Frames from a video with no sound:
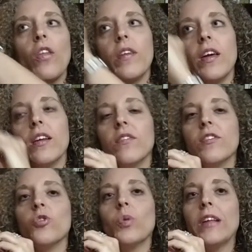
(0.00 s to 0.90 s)
the
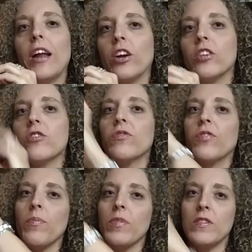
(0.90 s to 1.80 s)
individual letters
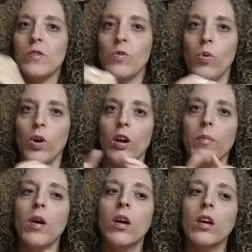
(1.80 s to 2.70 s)
from the
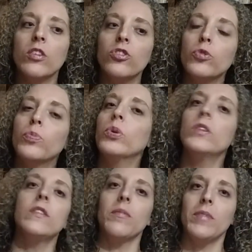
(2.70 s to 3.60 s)
swarm, to
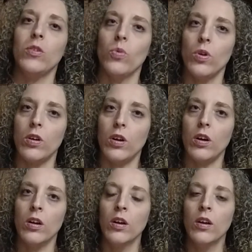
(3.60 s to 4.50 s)
put them in
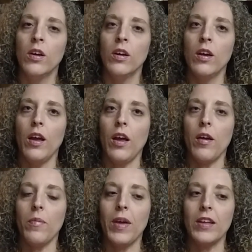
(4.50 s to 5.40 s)
order,
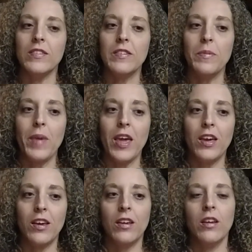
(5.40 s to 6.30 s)
and to
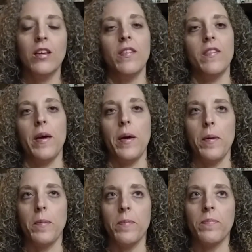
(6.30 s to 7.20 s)
make
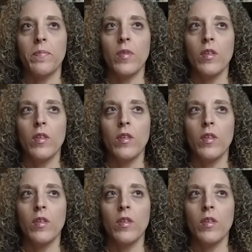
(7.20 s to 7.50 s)
them